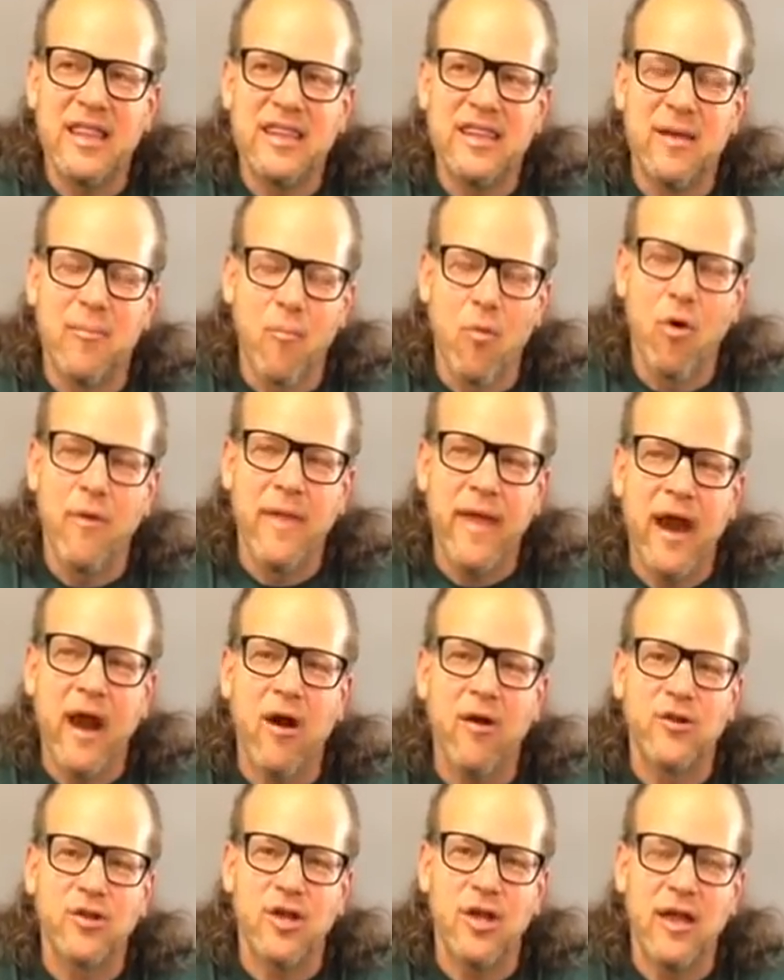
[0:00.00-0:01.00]
the more they
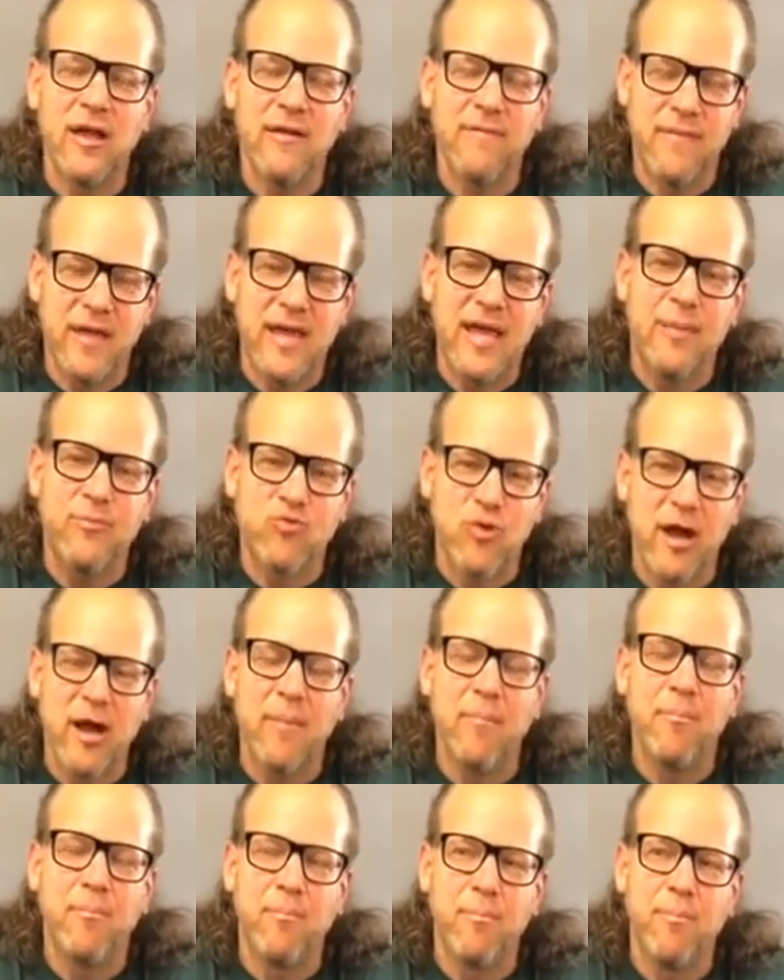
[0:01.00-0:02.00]
are to, and if they keep trying
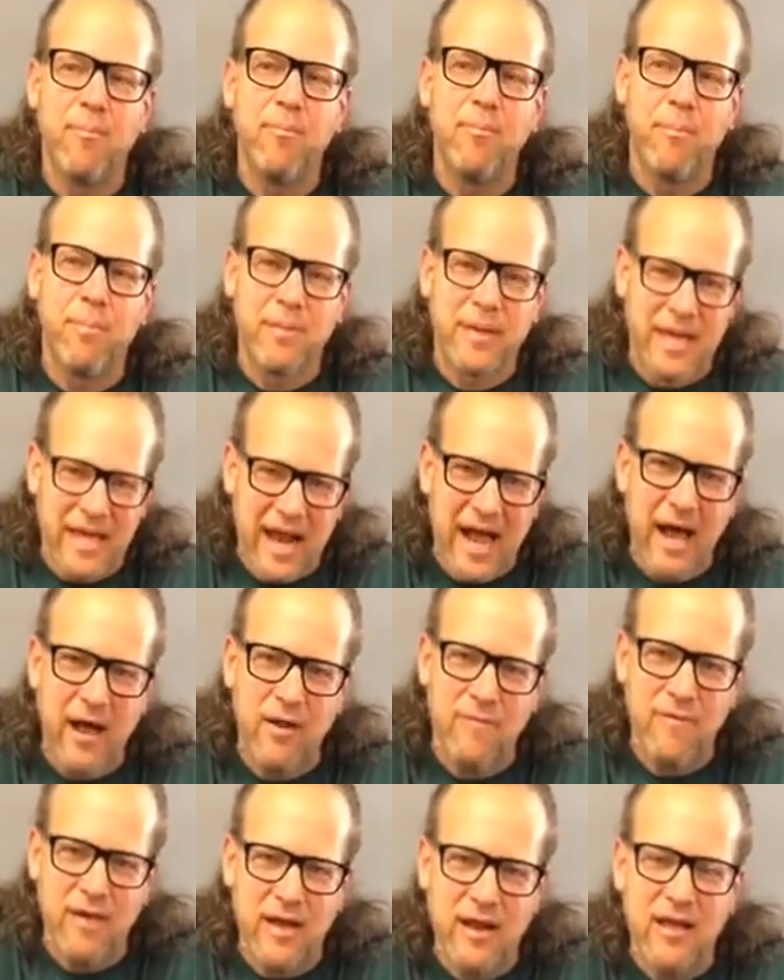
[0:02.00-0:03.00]
to get out
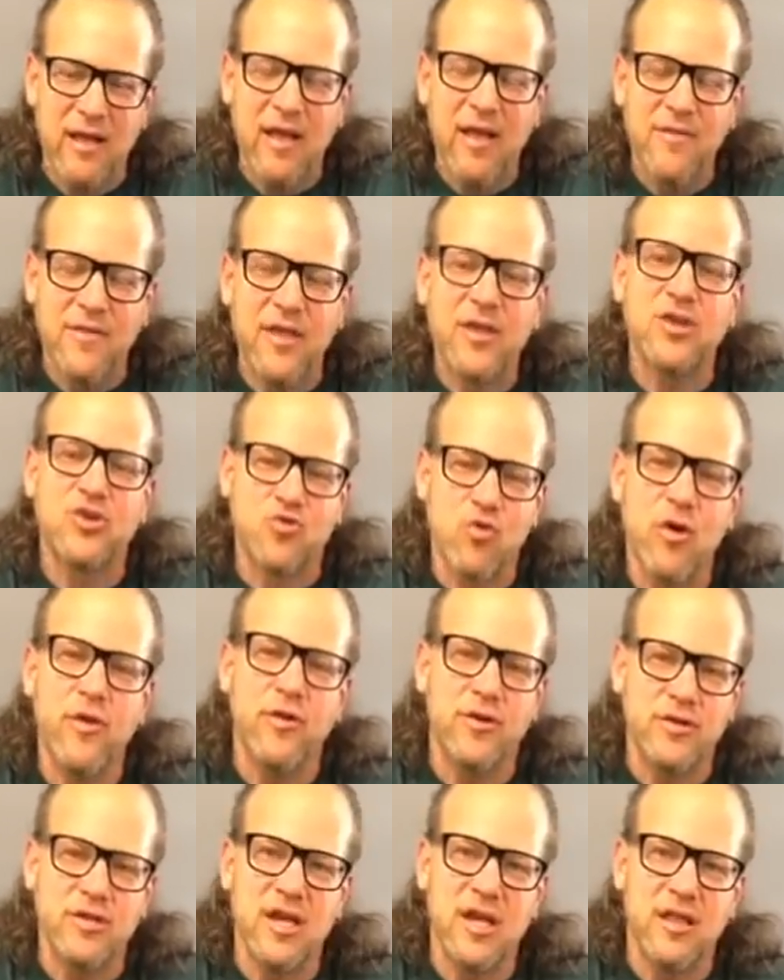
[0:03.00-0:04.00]
of it, they destroy
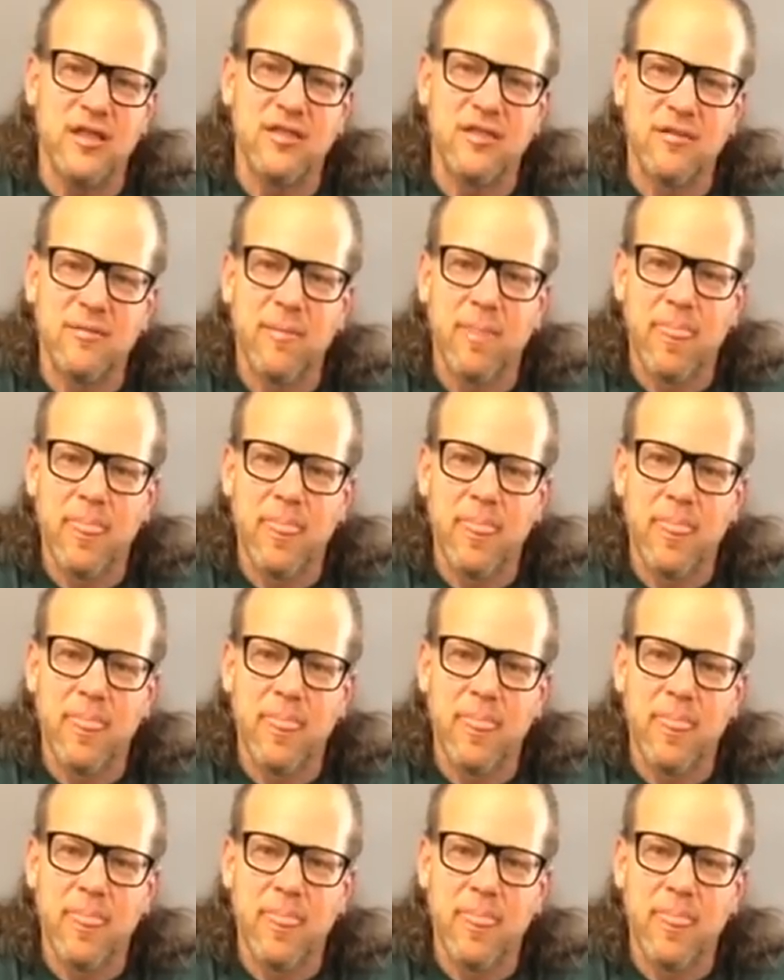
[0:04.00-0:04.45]
their teeth.